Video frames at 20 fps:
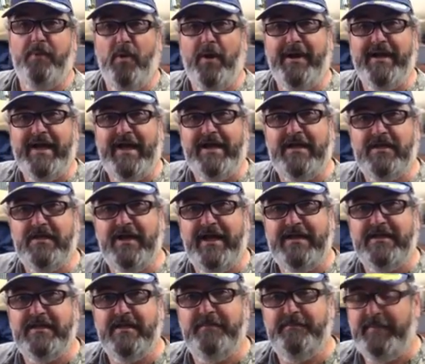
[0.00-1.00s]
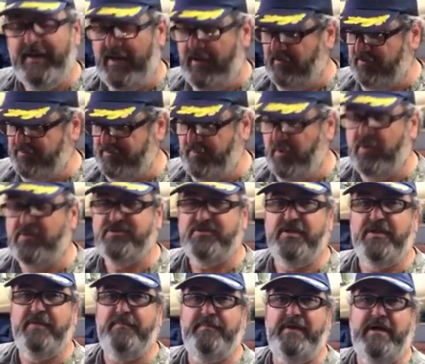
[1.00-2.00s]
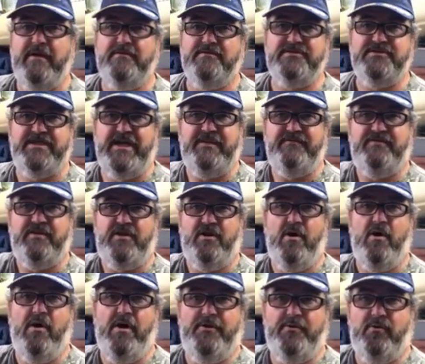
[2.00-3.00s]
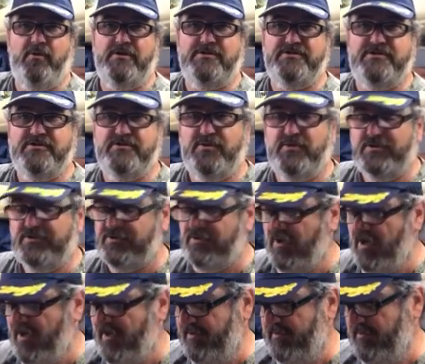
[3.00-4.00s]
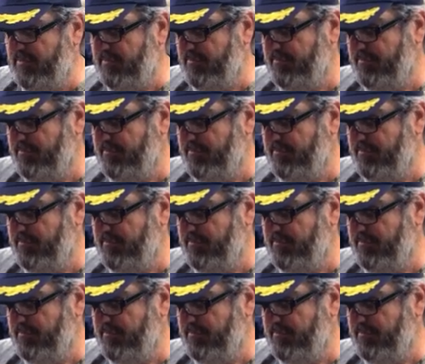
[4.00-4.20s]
point I collected bells, mostly bell sets that go on horses, horse-drawn